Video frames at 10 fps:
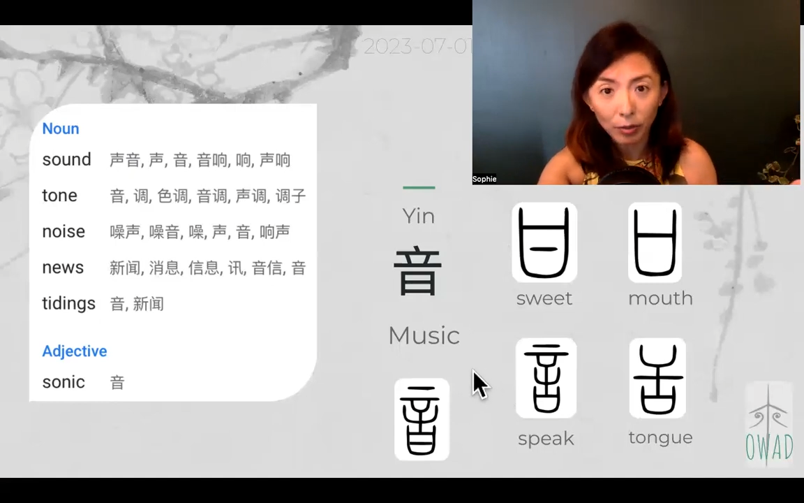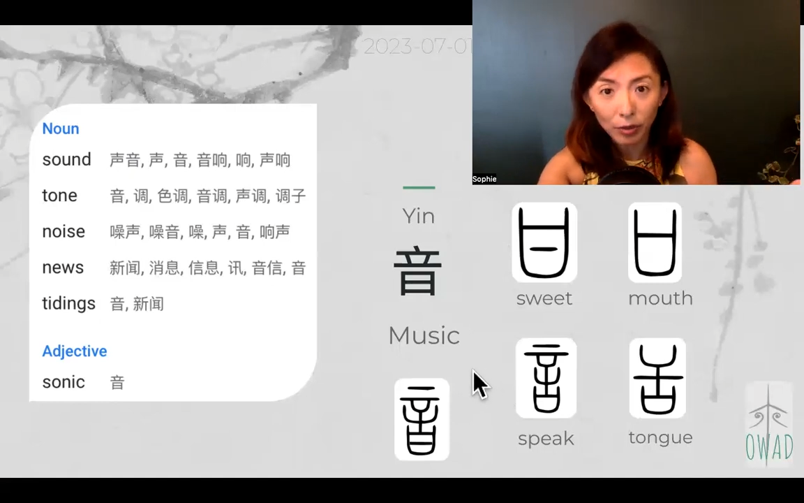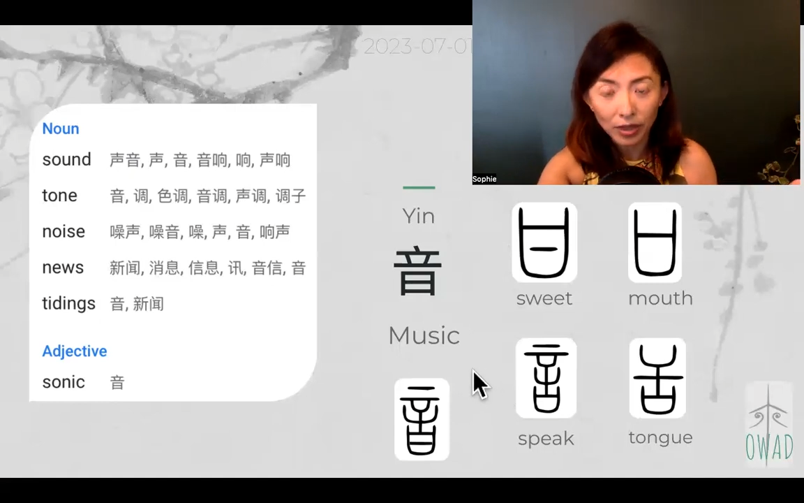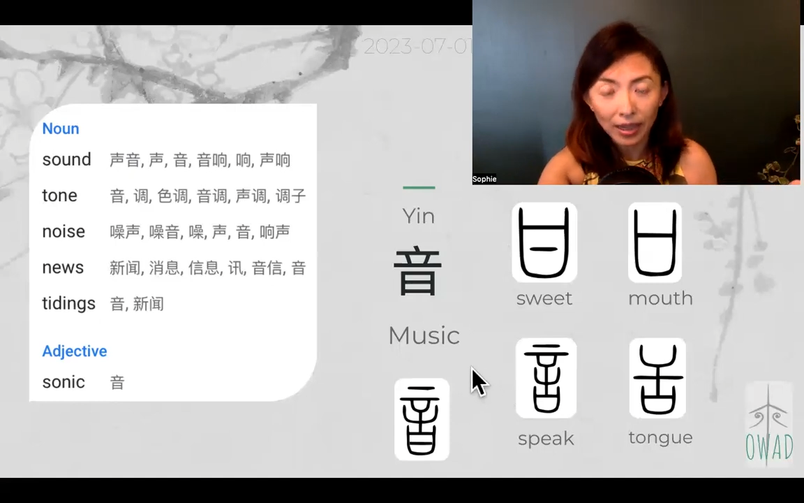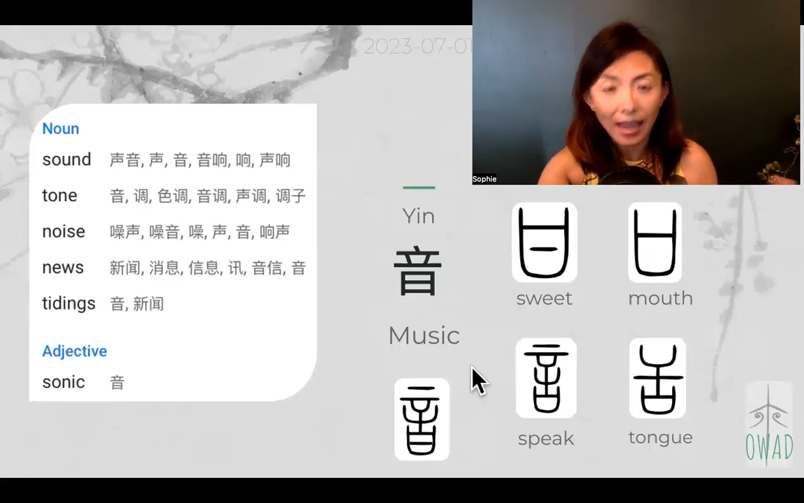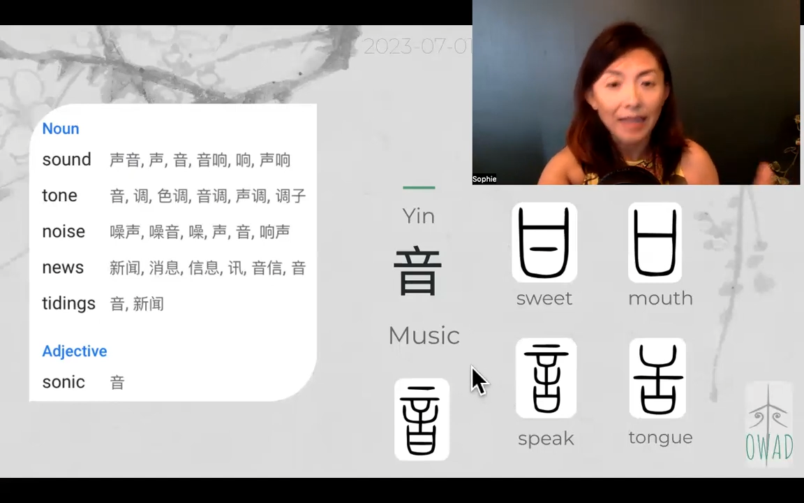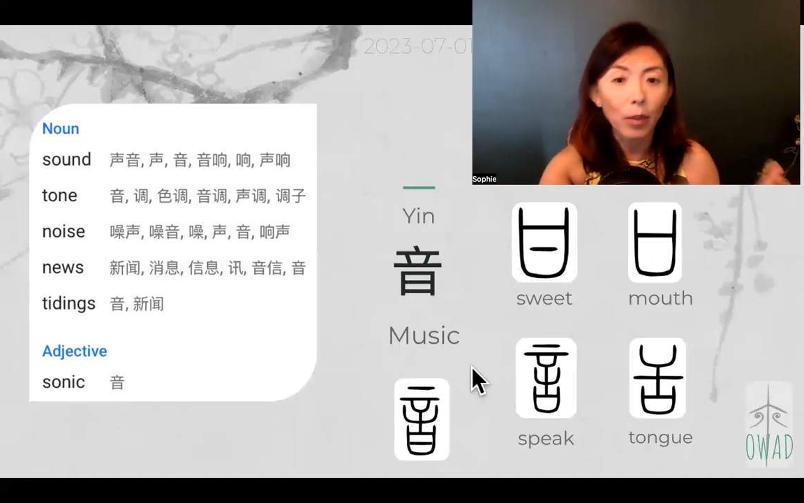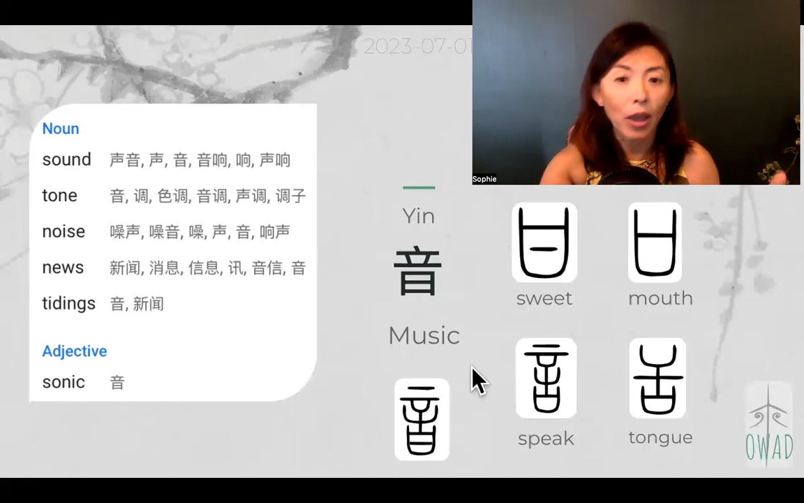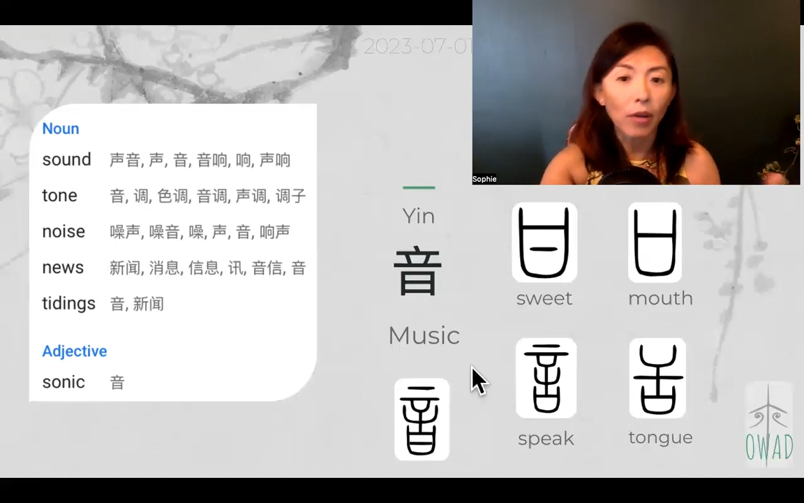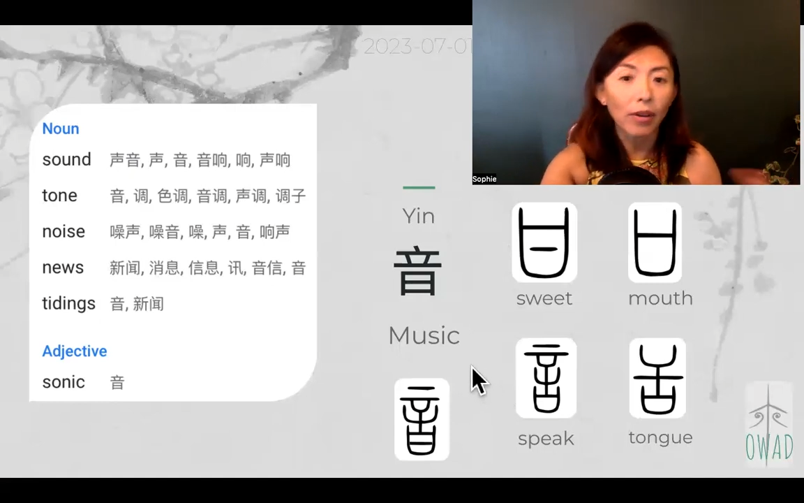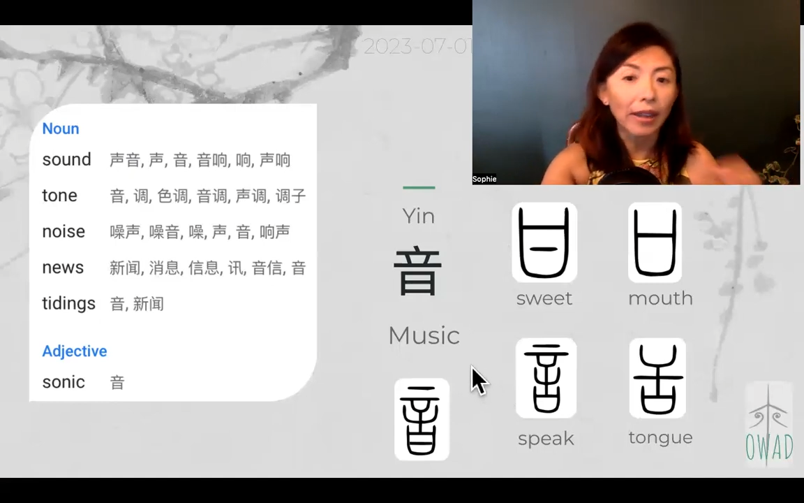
music as well.